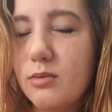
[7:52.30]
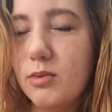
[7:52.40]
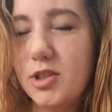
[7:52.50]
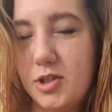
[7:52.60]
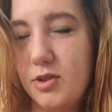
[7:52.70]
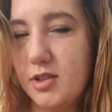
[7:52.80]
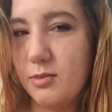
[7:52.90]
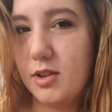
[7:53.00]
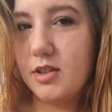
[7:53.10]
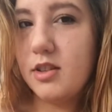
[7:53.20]
what you guys
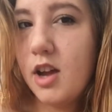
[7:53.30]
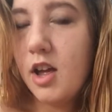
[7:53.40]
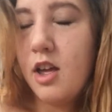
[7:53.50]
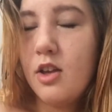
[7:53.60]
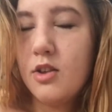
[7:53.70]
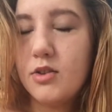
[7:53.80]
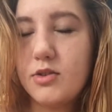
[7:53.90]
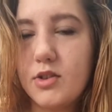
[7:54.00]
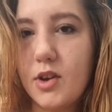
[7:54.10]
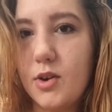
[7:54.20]
want.
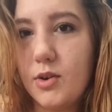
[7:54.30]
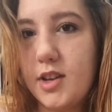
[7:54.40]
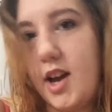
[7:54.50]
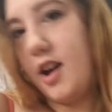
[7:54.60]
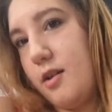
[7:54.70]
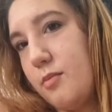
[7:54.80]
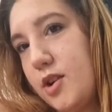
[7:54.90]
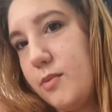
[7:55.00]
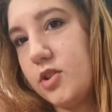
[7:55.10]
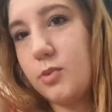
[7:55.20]
So yeah, I'm
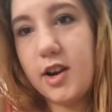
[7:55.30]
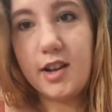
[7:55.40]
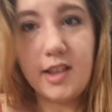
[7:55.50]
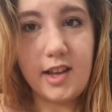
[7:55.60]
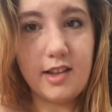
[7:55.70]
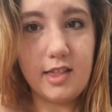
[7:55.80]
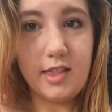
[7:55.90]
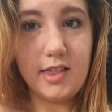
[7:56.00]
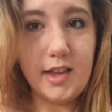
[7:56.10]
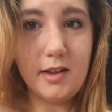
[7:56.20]
pretty much wearing like
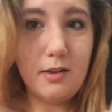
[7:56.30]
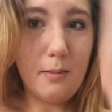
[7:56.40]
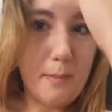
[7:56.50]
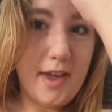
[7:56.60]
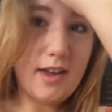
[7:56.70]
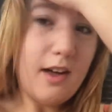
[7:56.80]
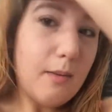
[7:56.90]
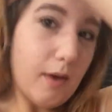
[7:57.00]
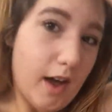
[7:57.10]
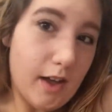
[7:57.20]
little
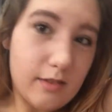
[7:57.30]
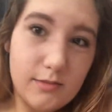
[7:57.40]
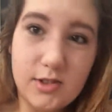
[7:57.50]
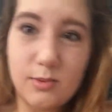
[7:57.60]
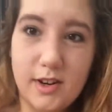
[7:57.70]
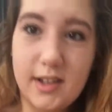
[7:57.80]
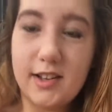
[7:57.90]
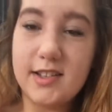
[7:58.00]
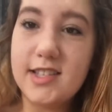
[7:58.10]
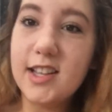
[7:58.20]
makeup. I'm just wearing
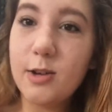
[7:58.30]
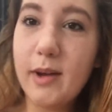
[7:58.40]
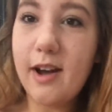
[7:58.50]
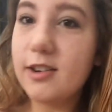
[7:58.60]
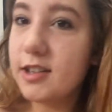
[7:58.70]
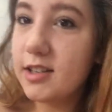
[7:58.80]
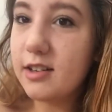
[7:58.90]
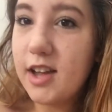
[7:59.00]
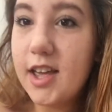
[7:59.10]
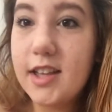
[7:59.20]
concealer powder,
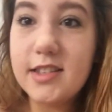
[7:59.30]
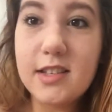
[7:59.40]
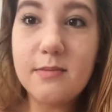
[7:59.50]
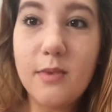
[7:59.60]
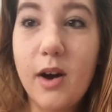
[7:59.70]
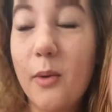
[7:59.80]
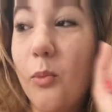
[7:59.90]
did a